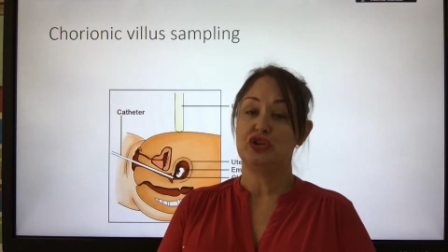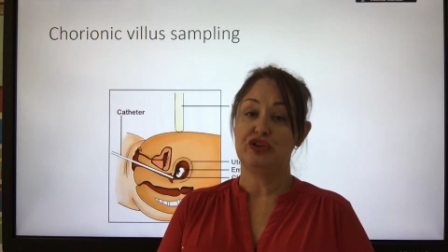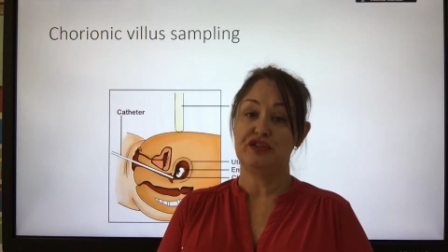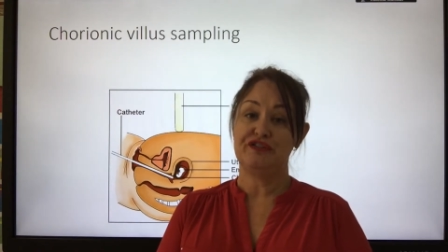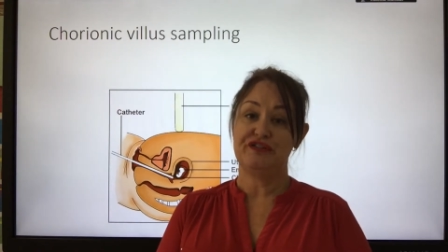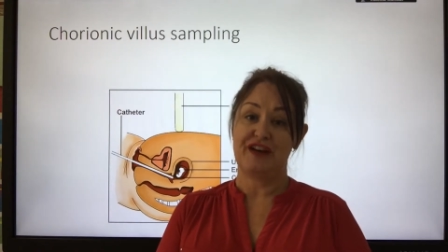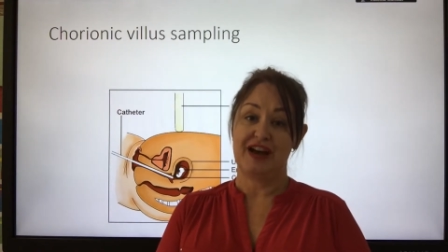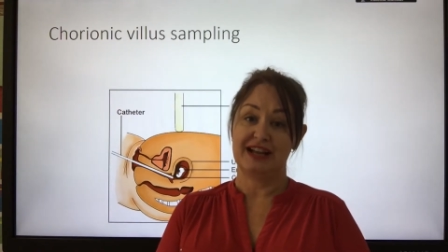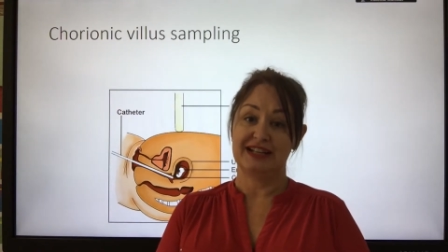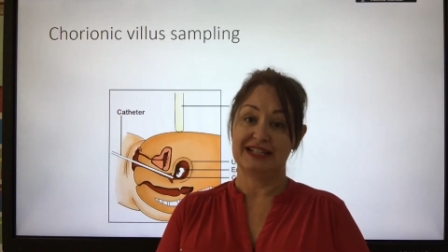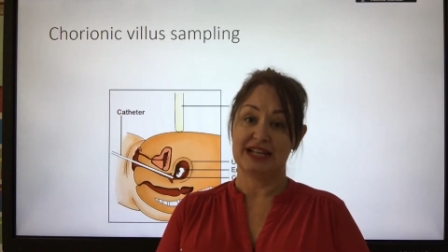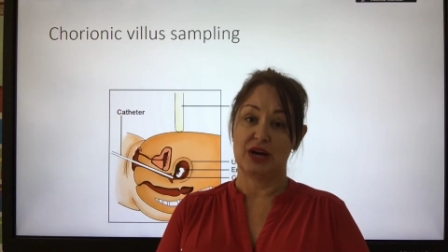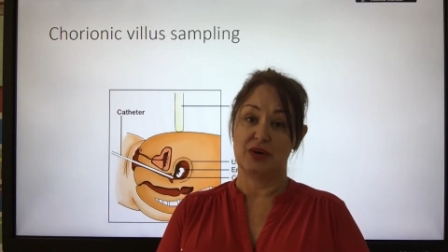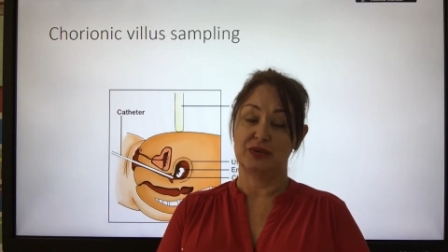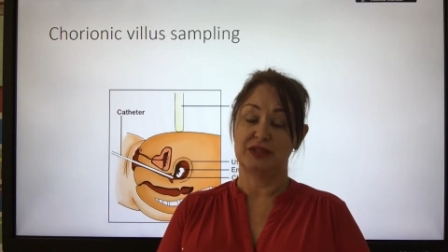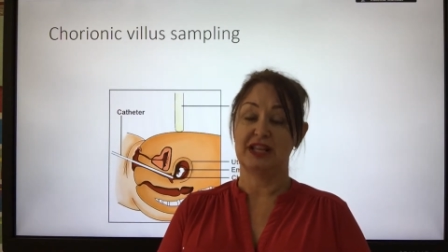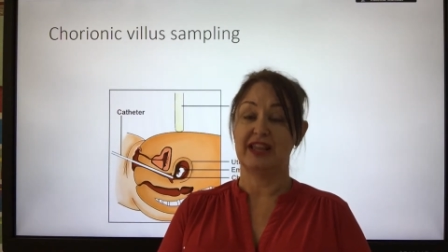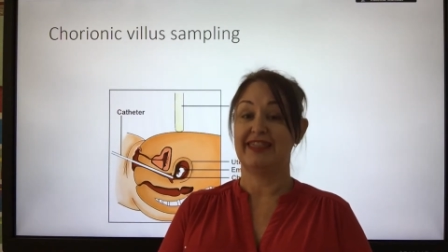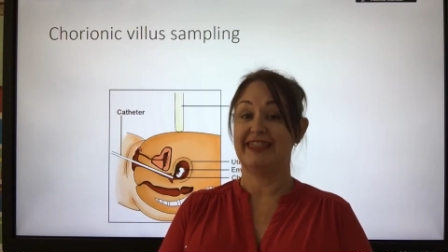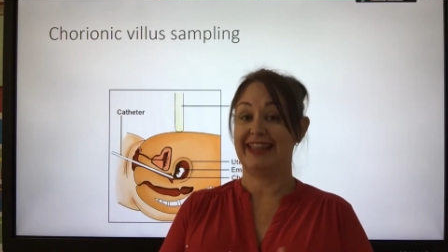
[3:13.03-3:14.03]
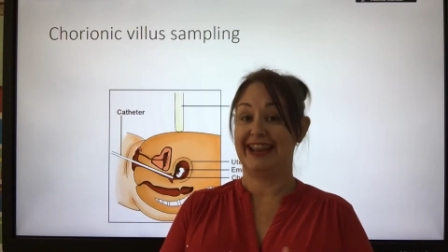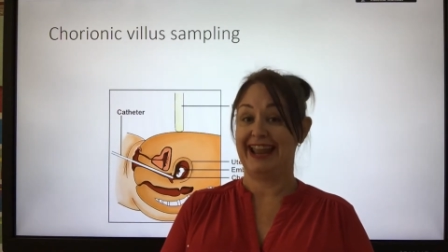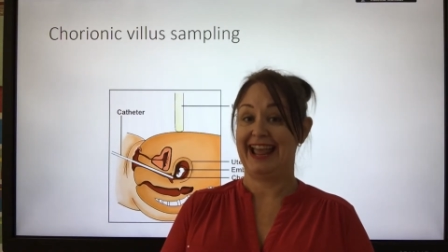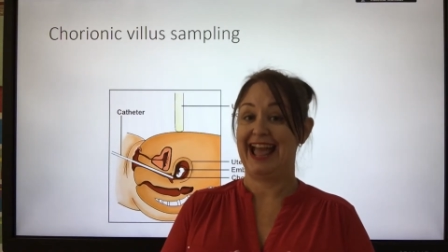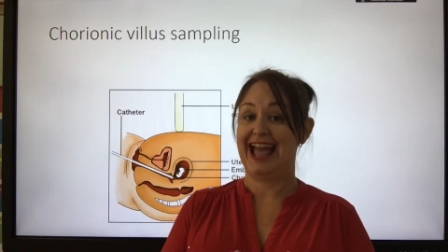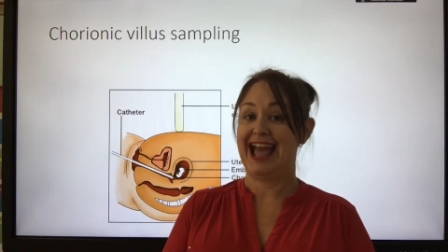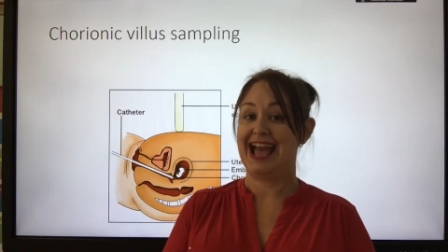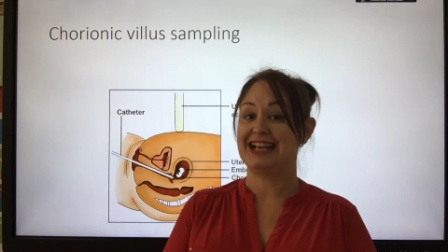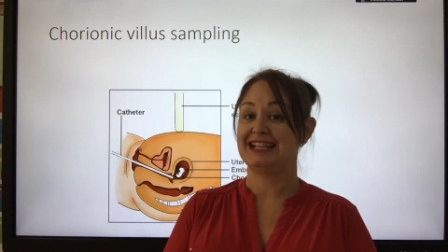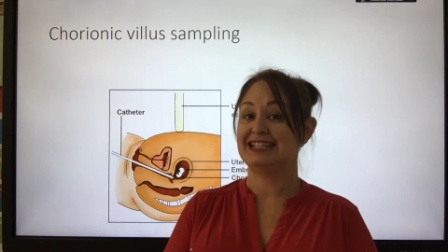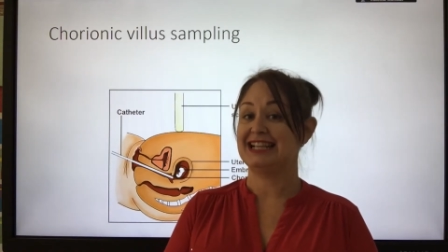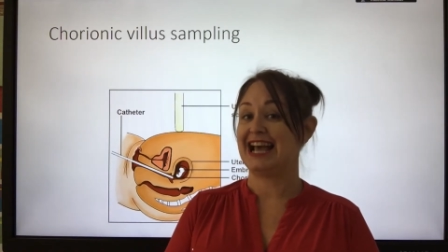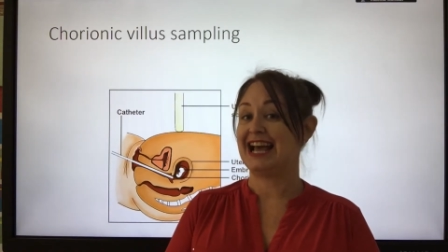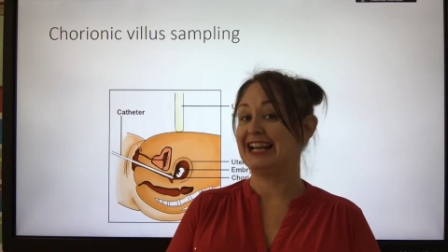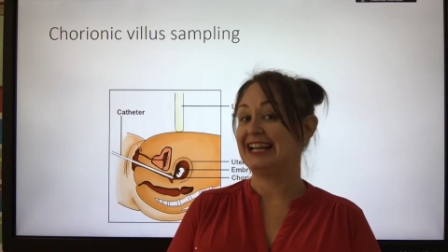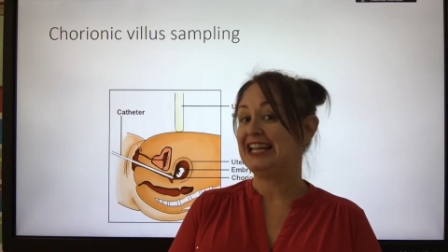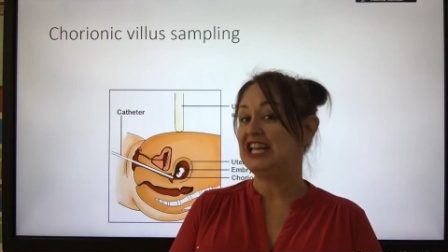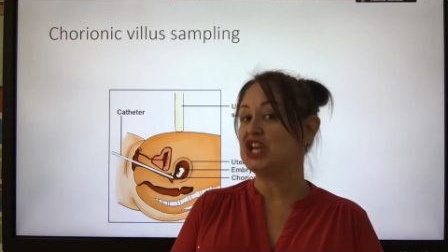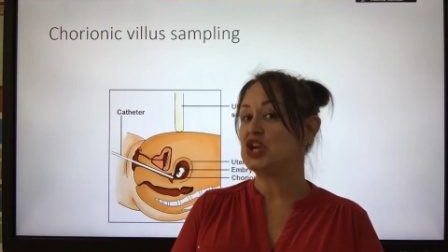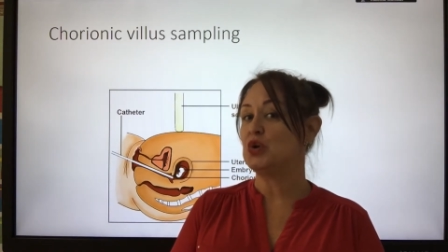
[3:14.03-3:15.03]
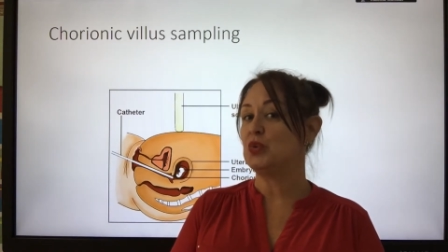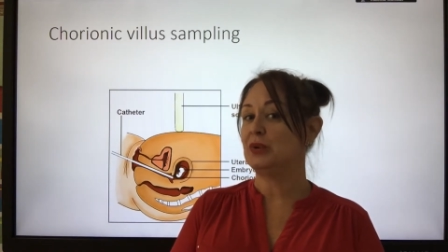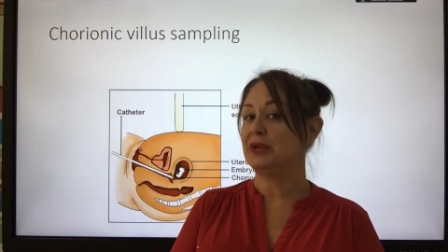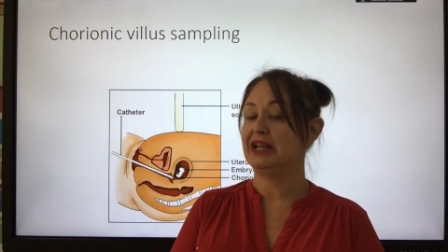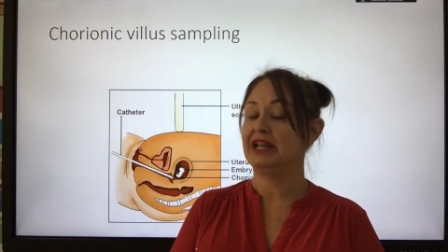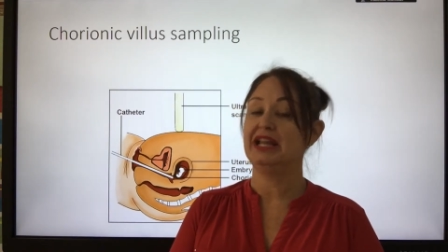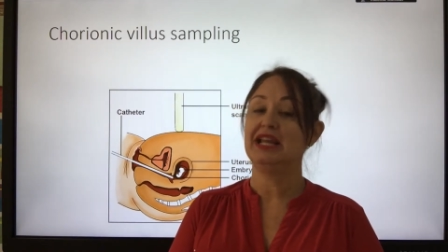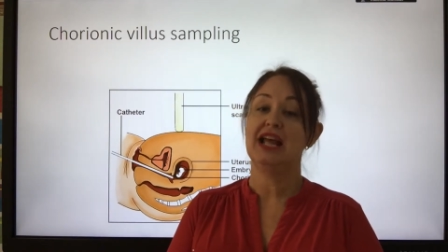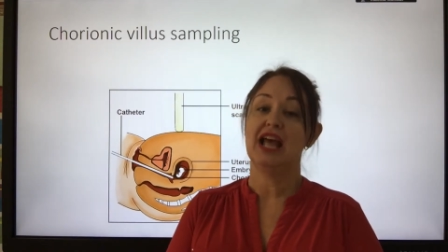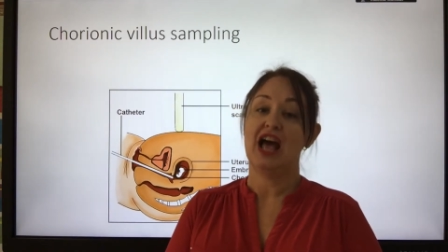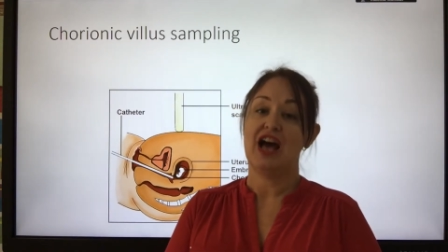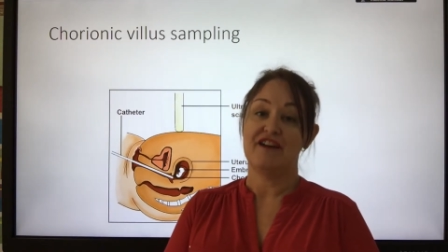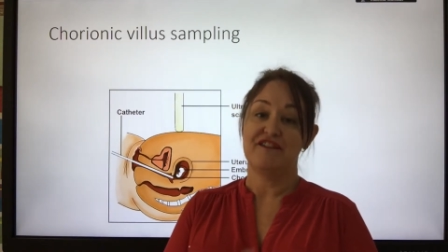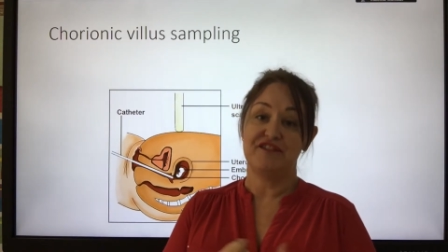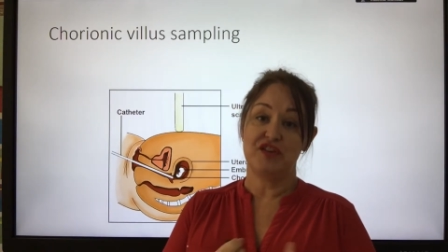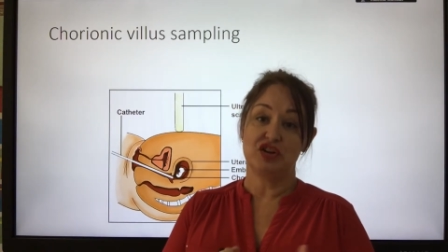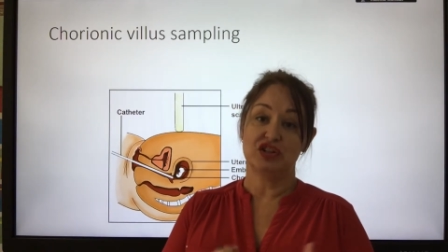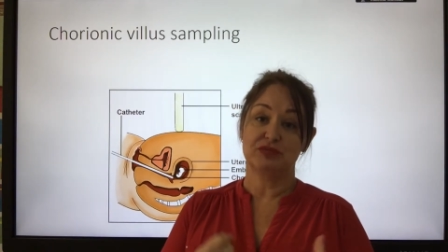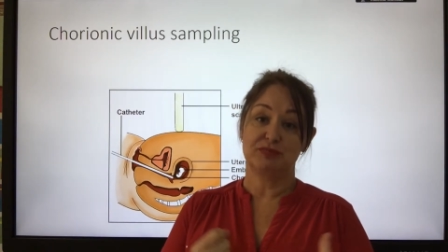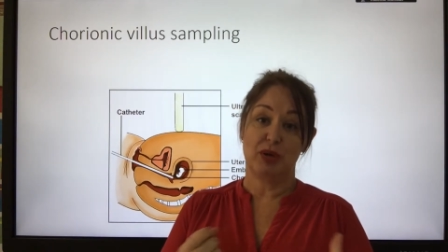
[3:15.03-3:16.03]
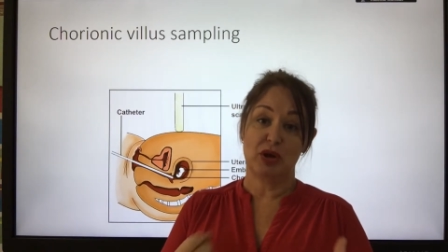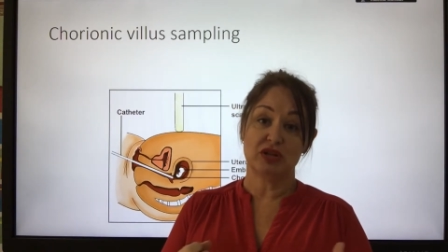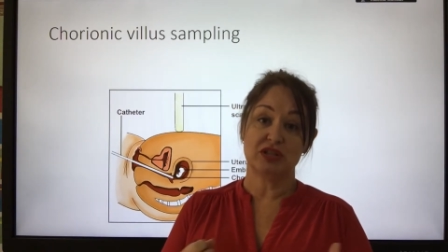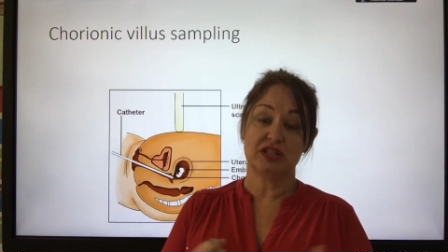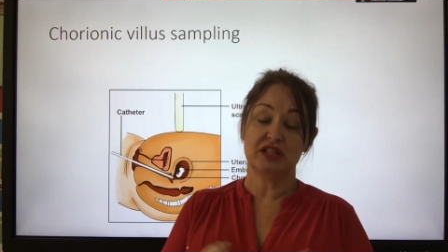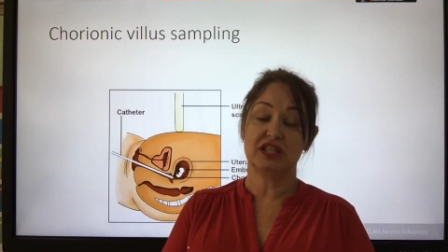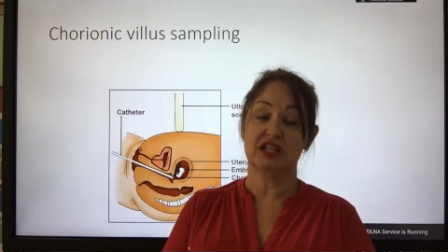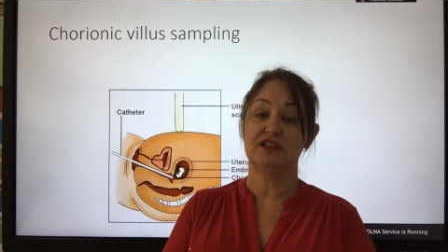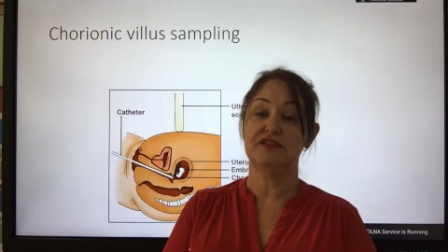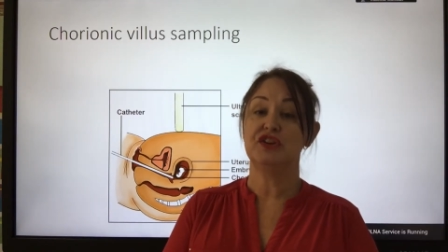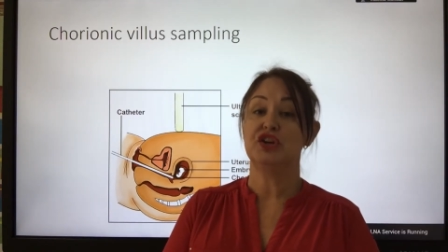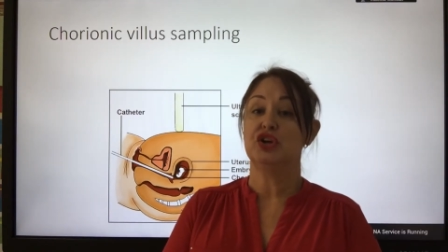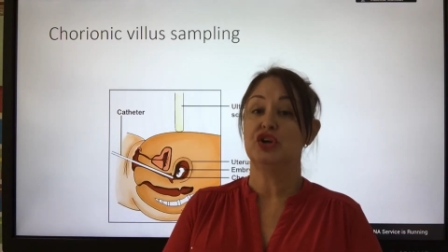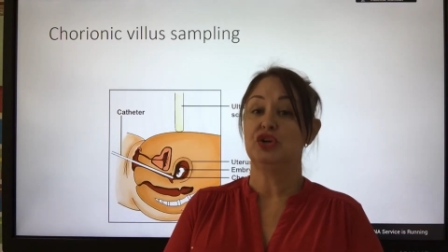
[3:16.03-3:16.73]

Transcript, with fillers: you find out that it has. And equally, a false positive,